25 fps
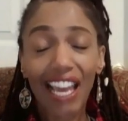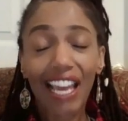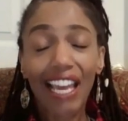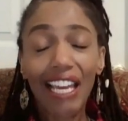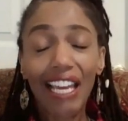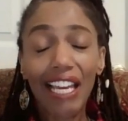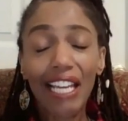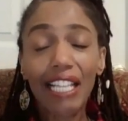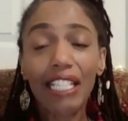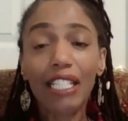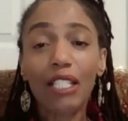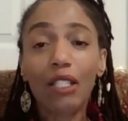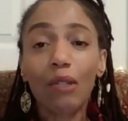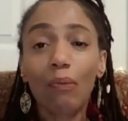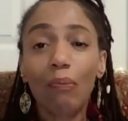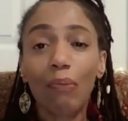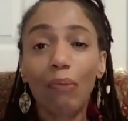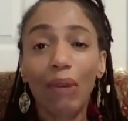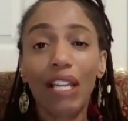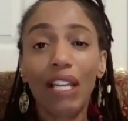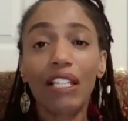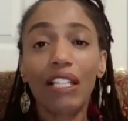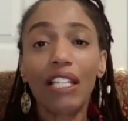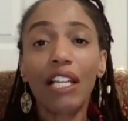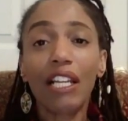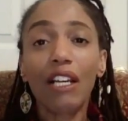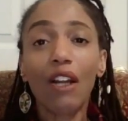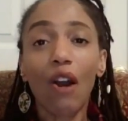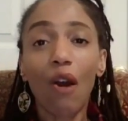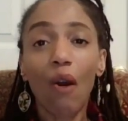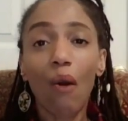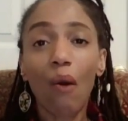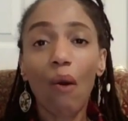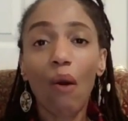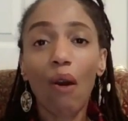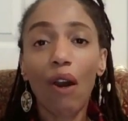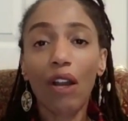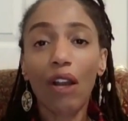is dependent
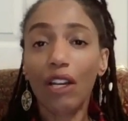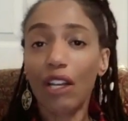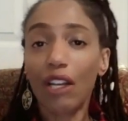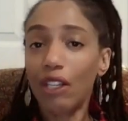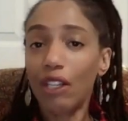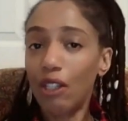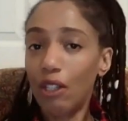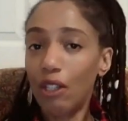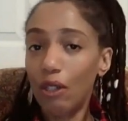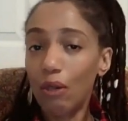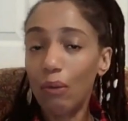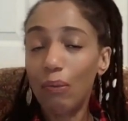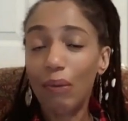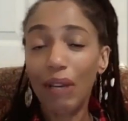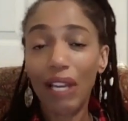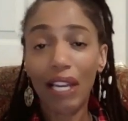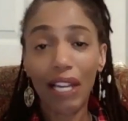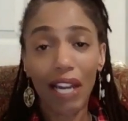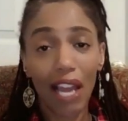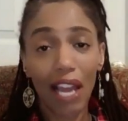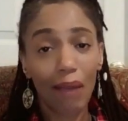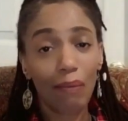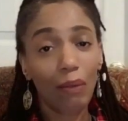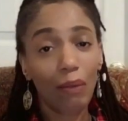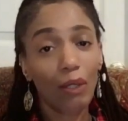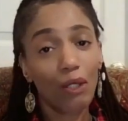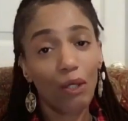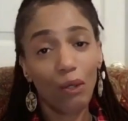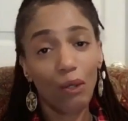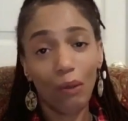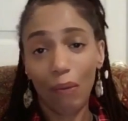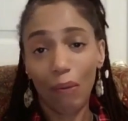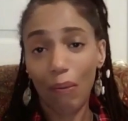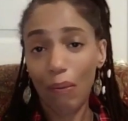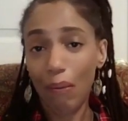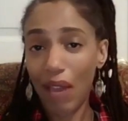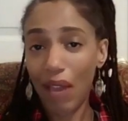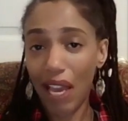on you being able to
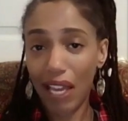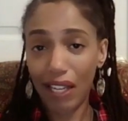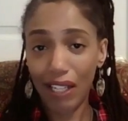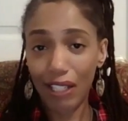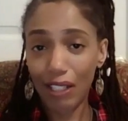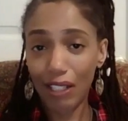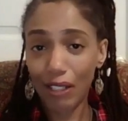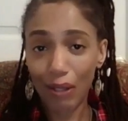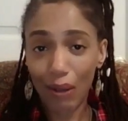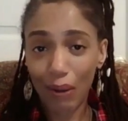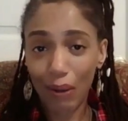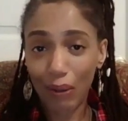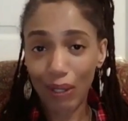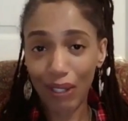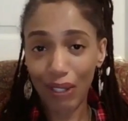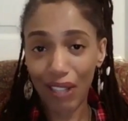manage those